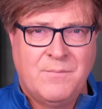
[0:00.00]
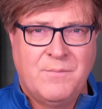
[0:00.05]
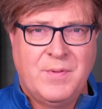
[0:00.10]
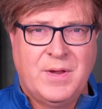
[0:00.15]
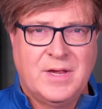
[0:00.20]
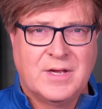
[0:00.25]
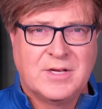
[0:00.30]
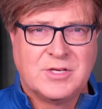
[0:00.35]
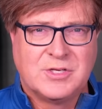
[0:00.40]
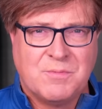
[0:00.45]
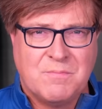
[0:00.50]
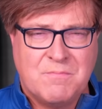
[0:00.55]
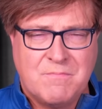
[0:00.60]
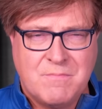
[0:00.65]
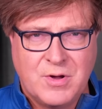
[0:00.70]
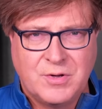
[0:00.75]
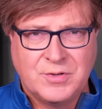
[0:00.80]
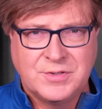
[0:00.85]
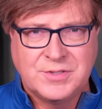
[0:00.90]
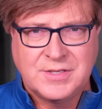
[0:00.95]
because
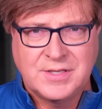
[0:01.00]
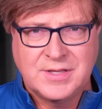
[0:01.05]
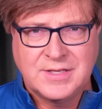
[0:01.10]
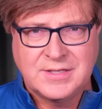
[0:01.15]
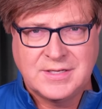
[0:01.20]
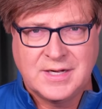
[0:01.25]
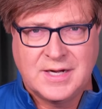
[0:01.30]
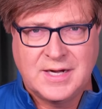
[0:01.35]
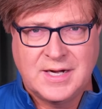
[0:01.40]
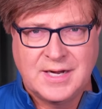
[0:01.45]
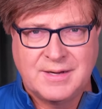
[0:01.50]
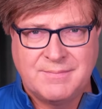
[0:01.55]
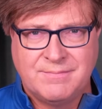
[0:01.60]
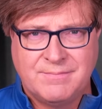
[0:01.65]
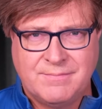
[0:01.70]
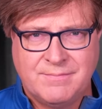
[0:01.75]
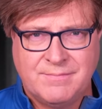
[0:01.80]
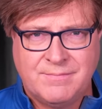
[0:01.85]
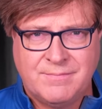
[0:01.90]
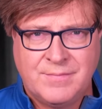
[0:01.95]
most of the time